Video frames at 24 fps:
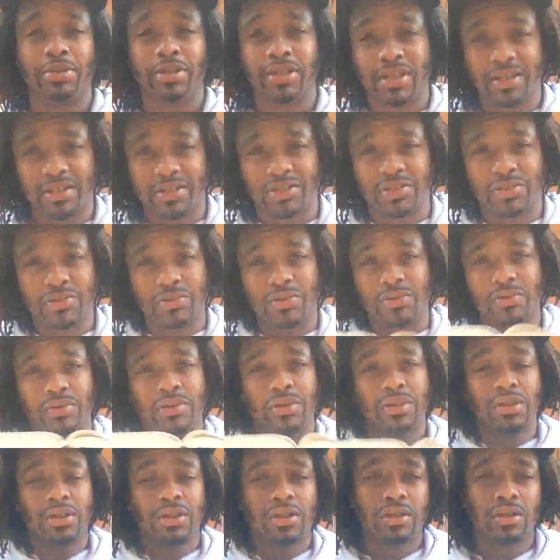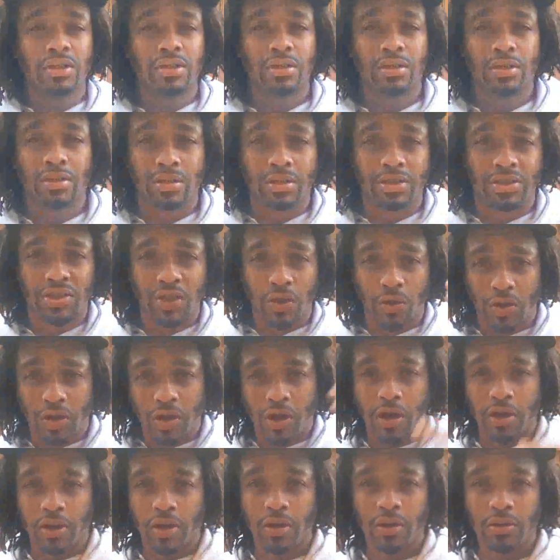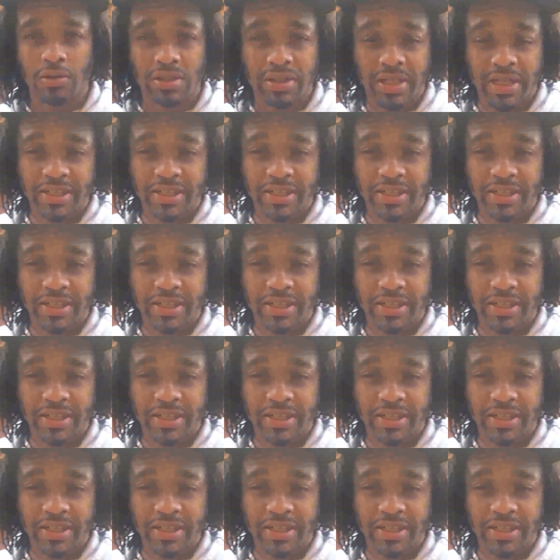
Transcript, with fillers: put into the so-called Old